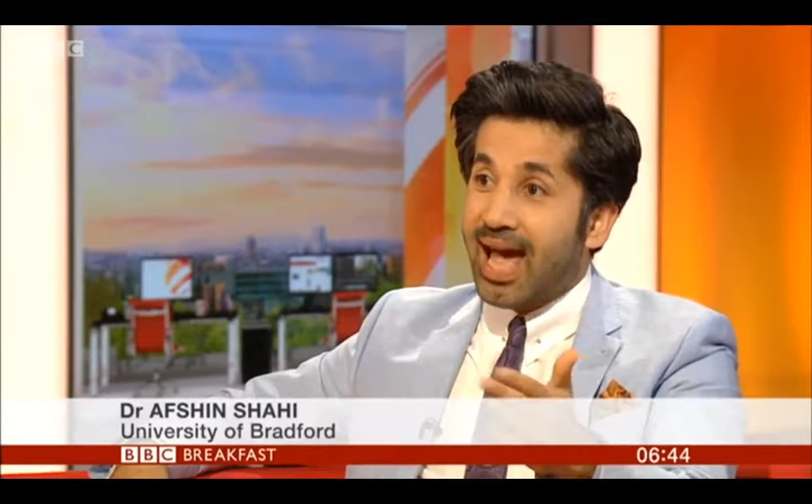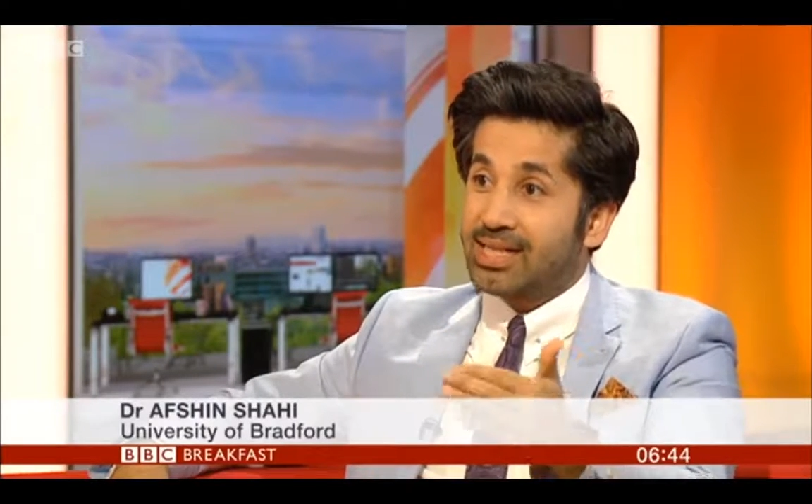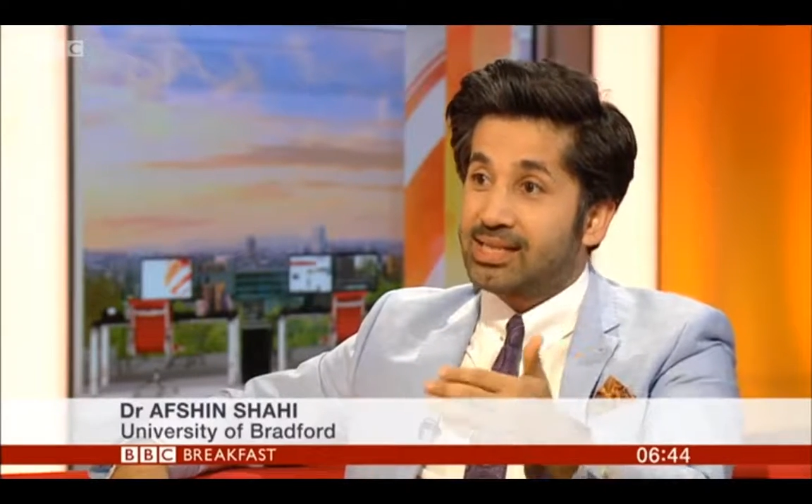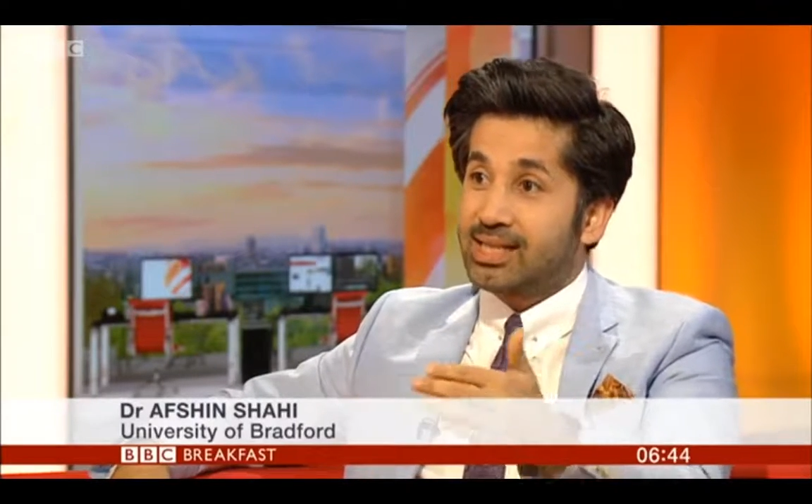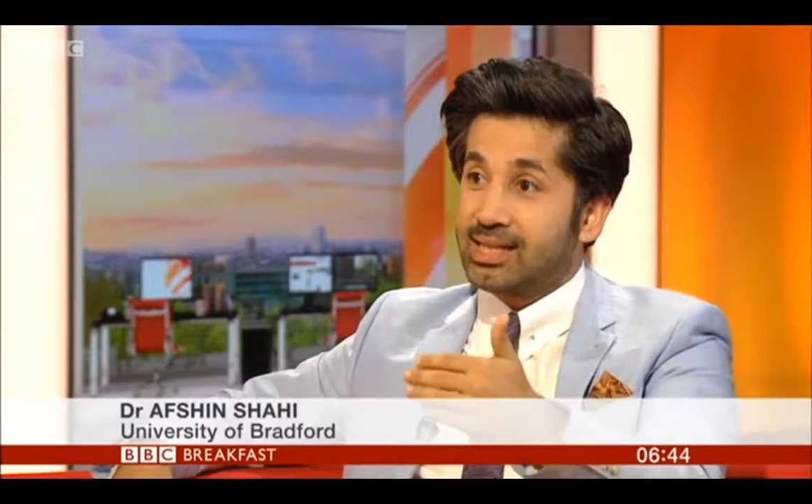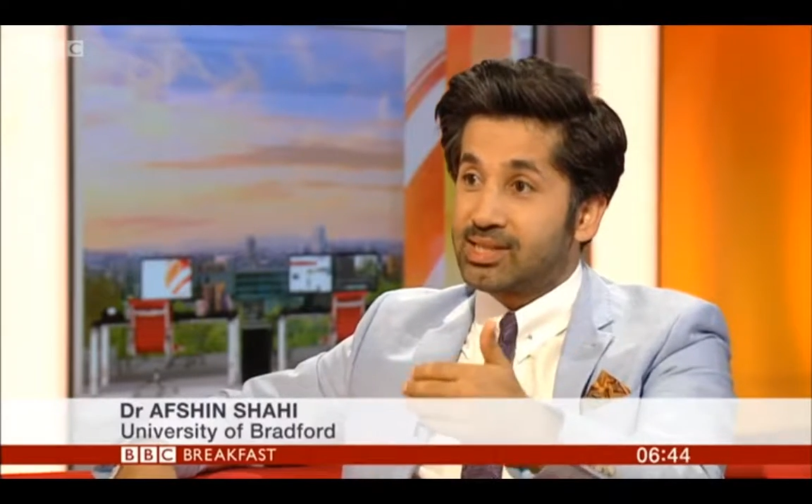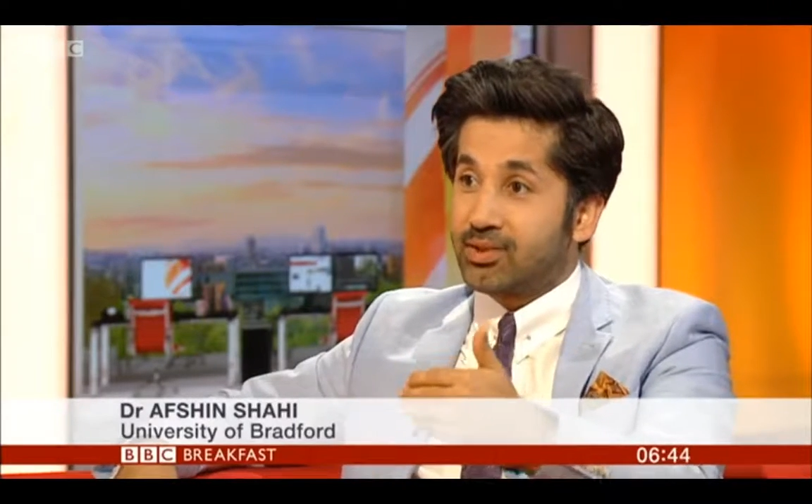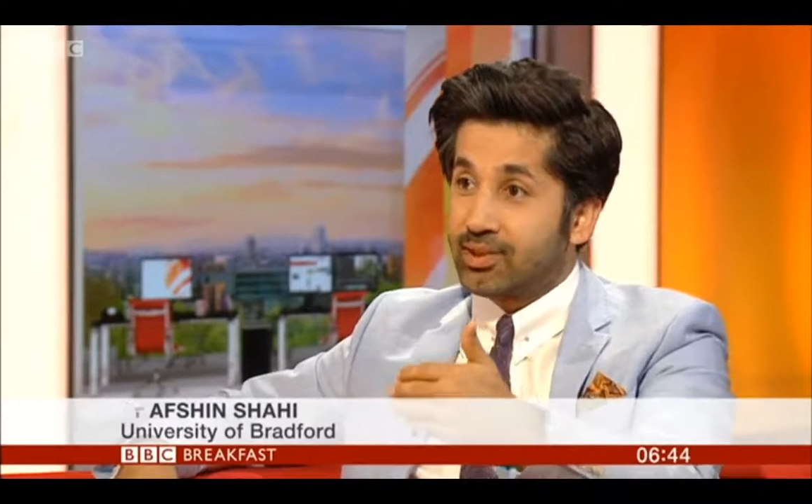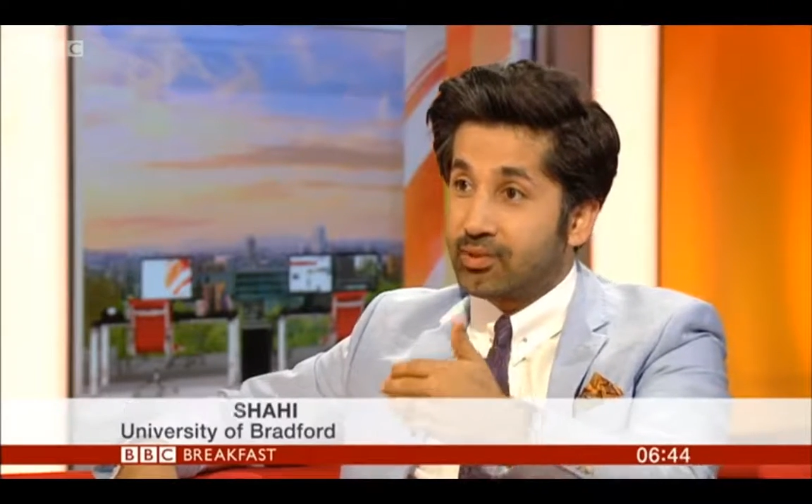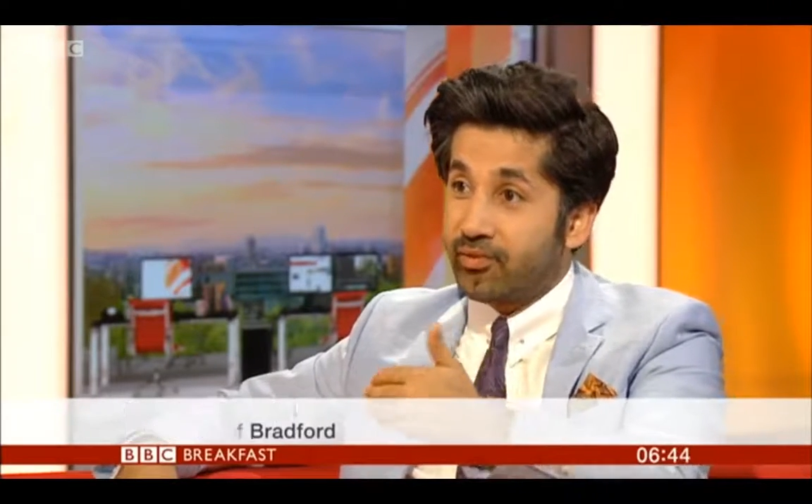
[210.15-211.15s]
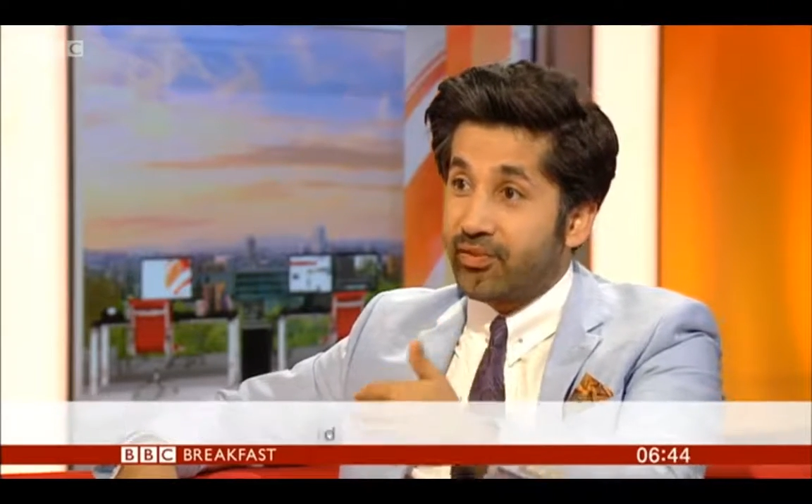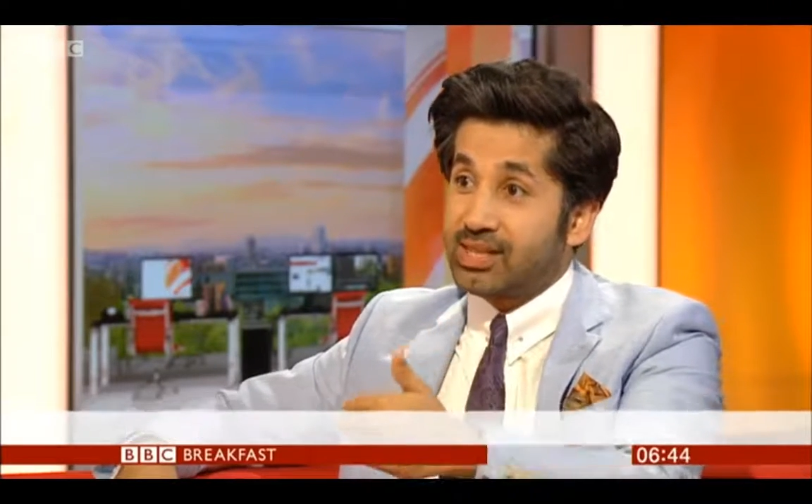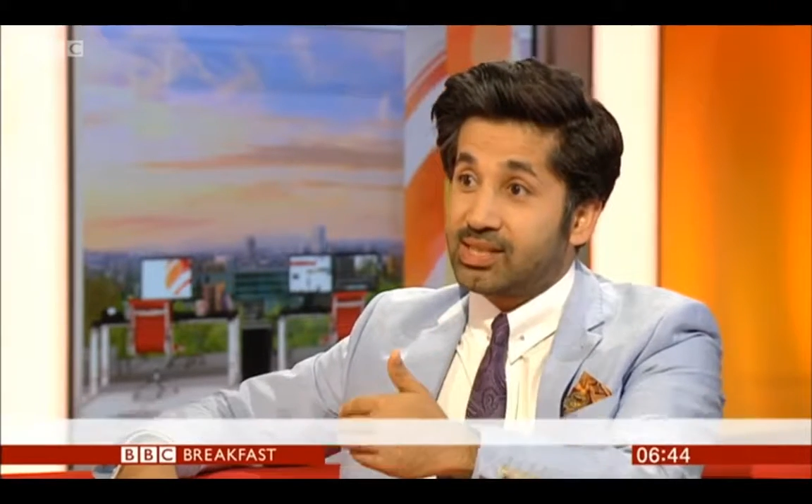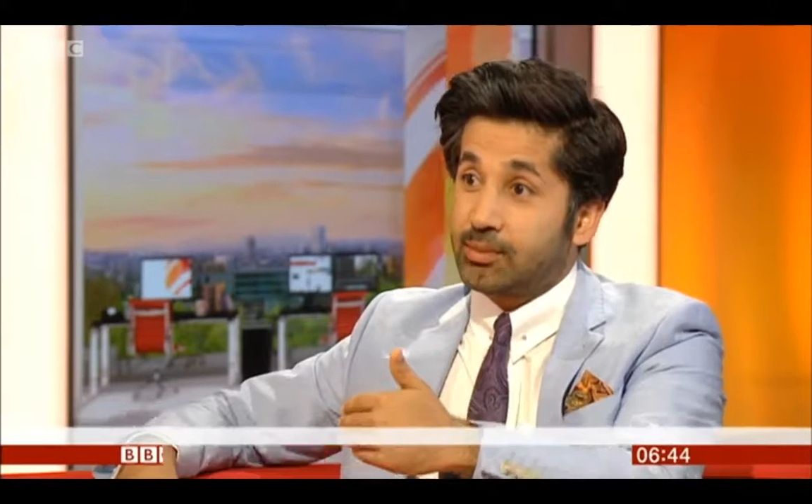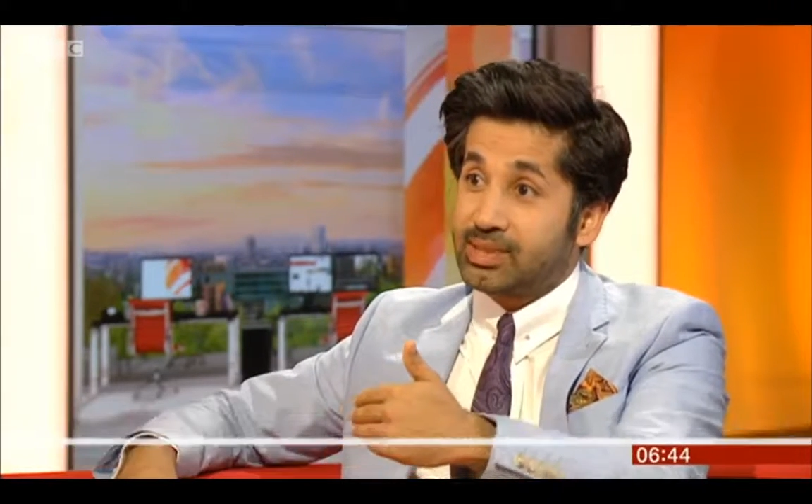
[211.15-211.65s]
As they started to
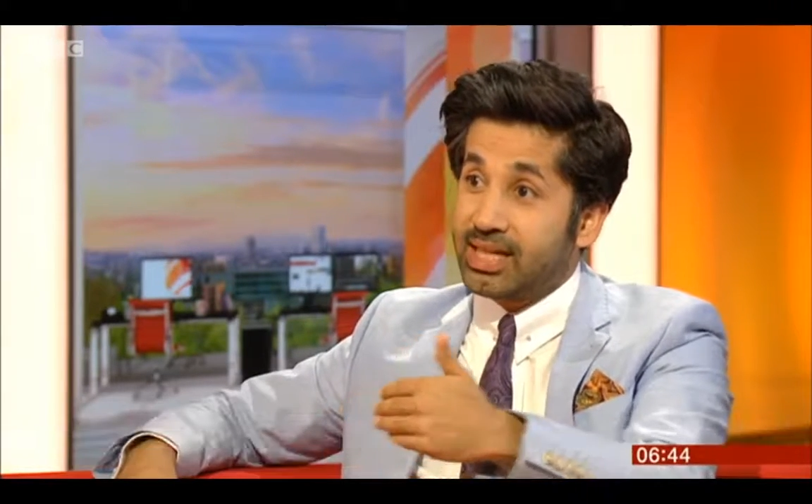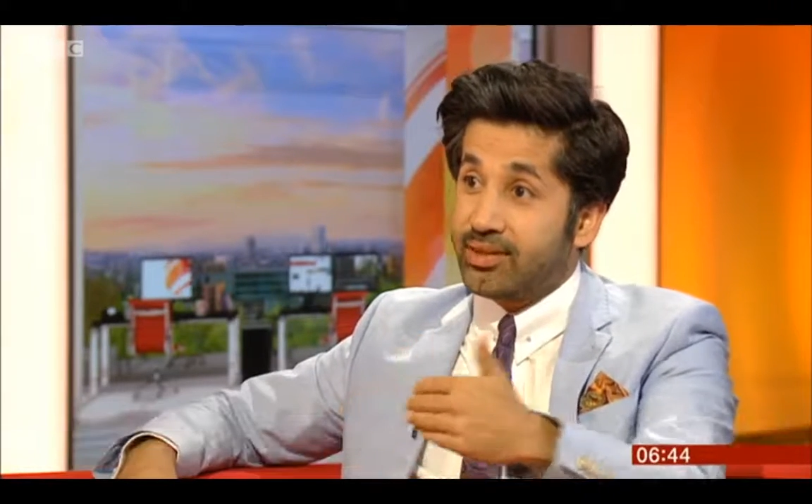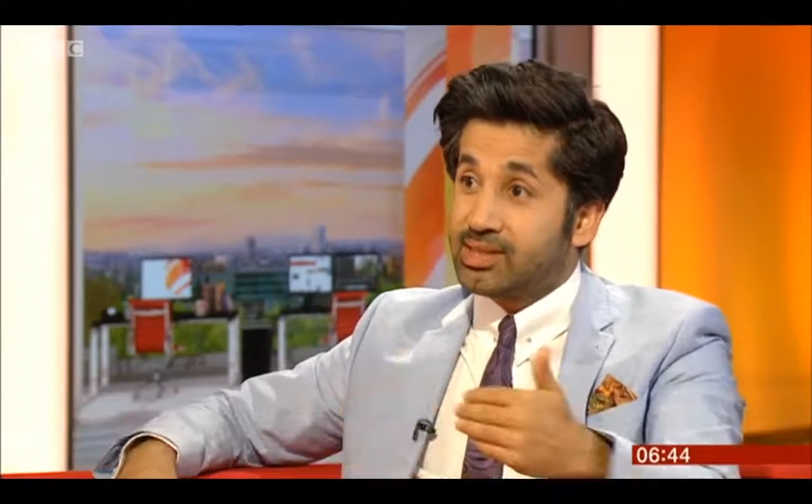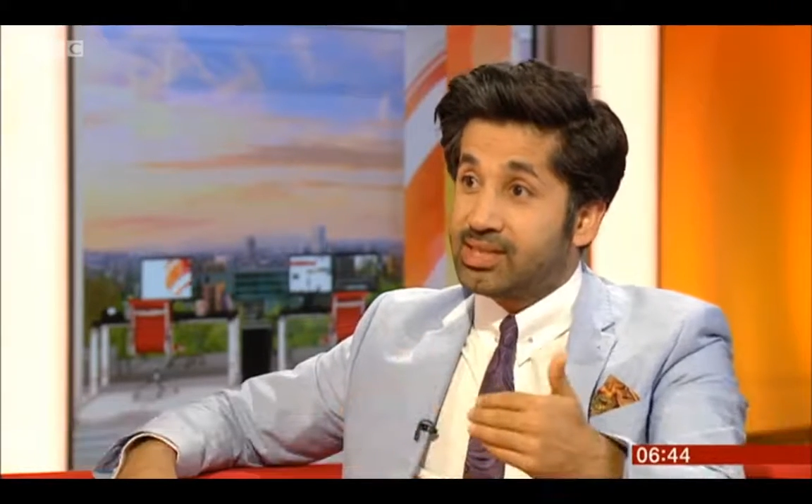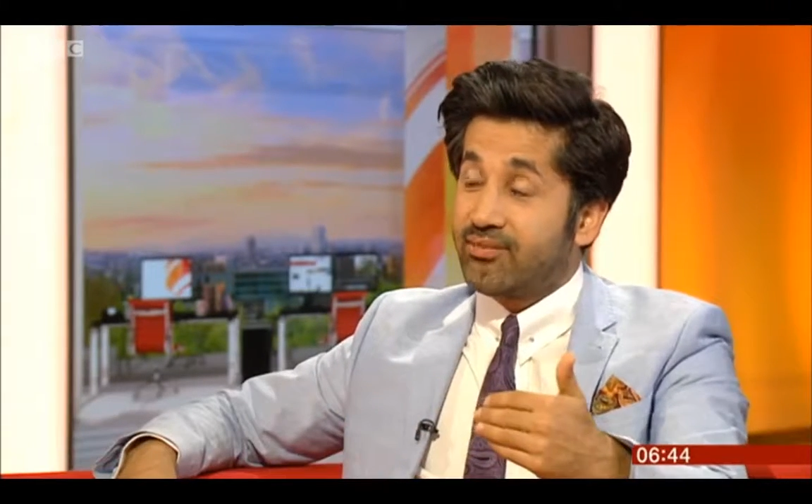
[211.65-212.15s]
face some serious